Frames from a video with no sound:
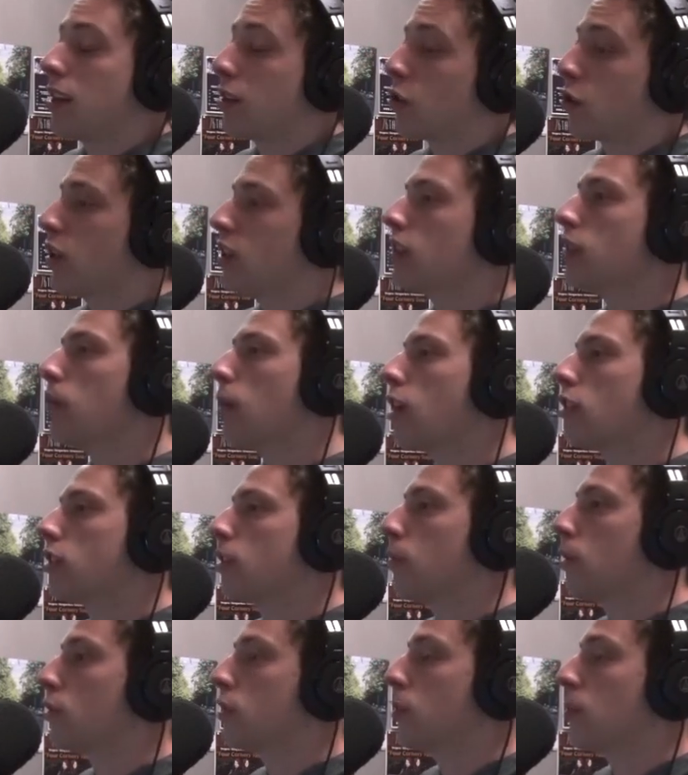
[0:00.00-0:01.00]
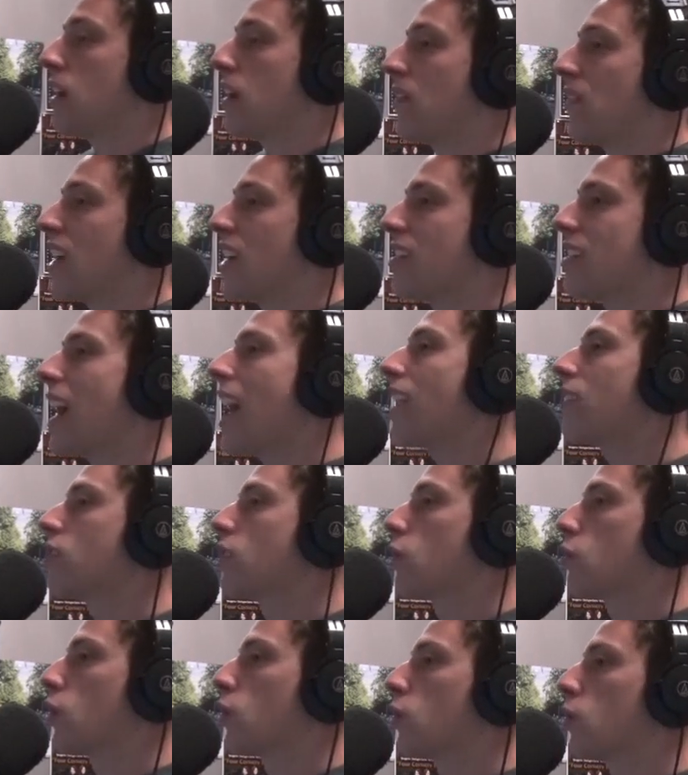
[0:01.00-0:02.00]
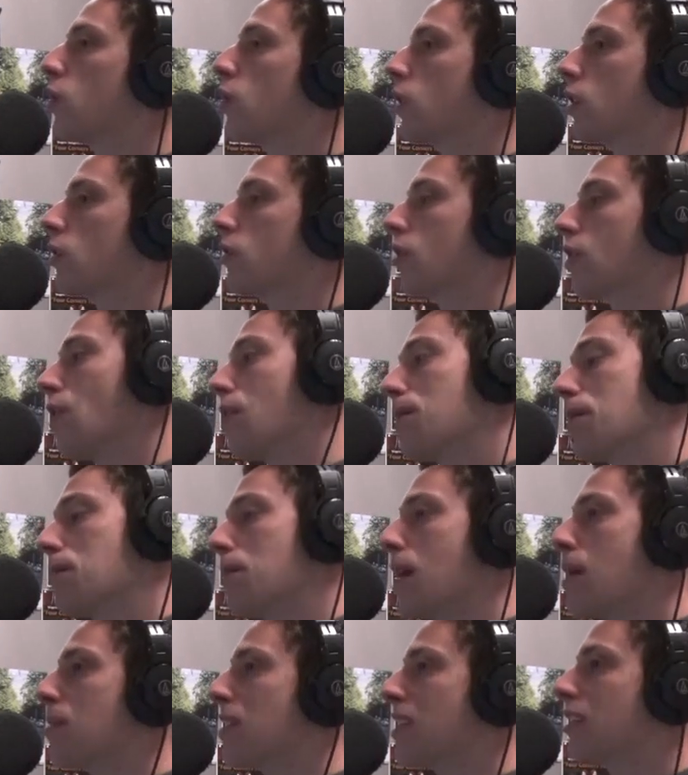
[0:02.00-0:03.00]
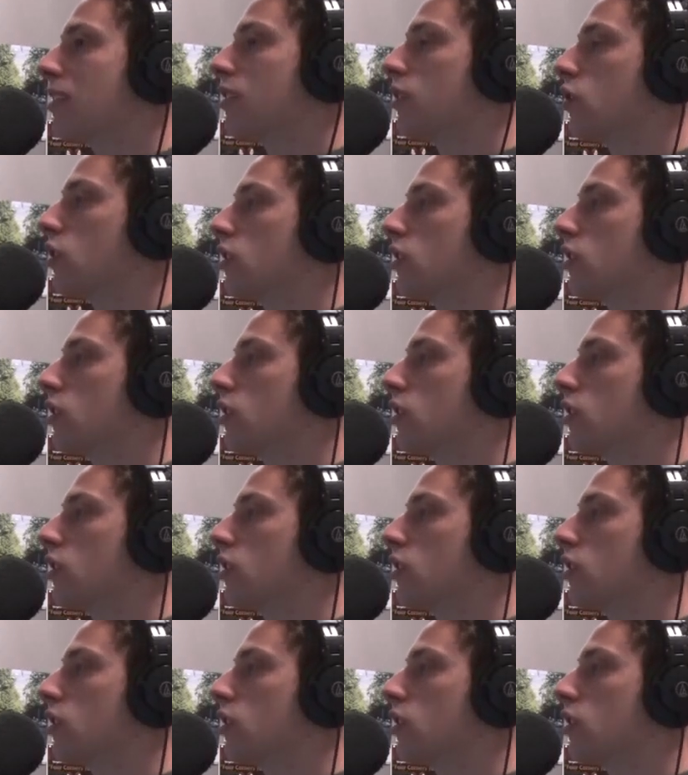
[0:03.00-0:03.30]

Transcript: Cristobal's supposed to be a fantastic recruiter. So, I mean, maybe this is